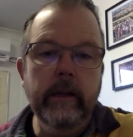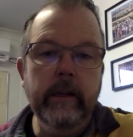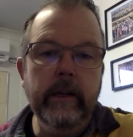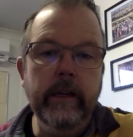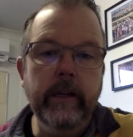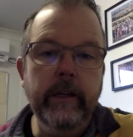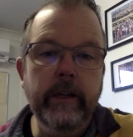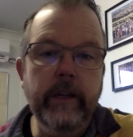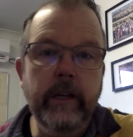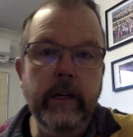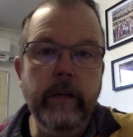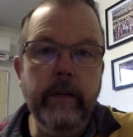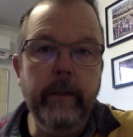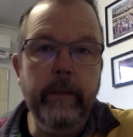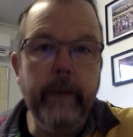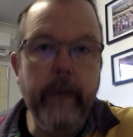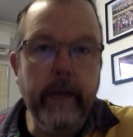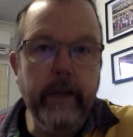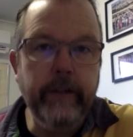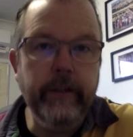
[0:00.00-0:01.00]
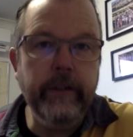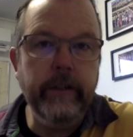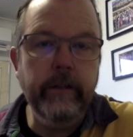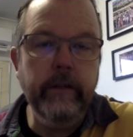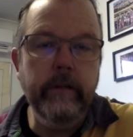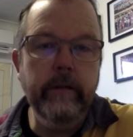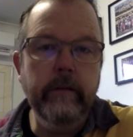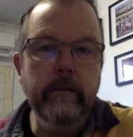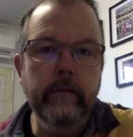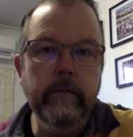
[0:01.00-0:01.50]
Continue to be patient
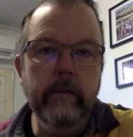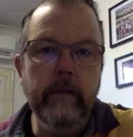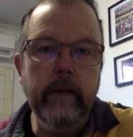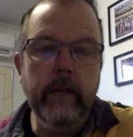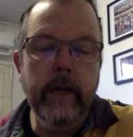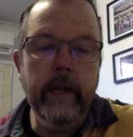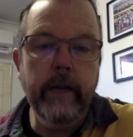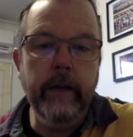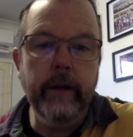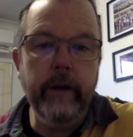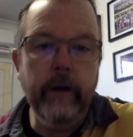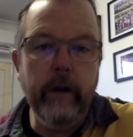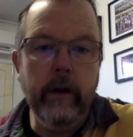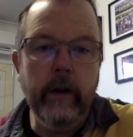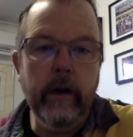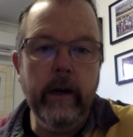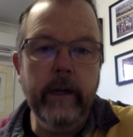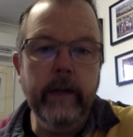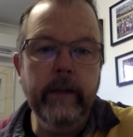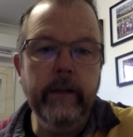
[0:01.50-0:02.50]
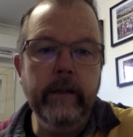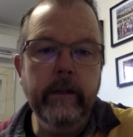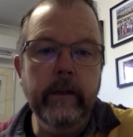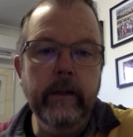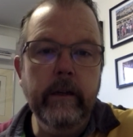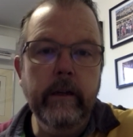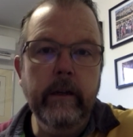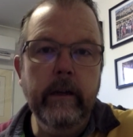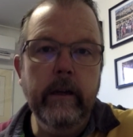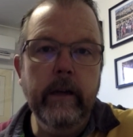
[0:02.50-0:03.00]
and kind
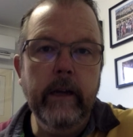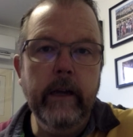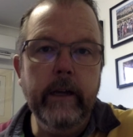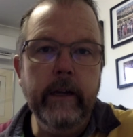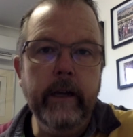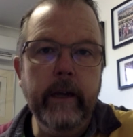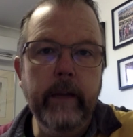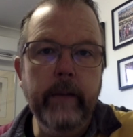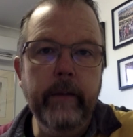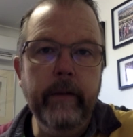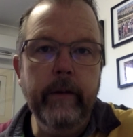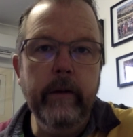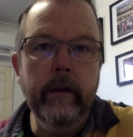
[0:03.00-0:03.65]
and keep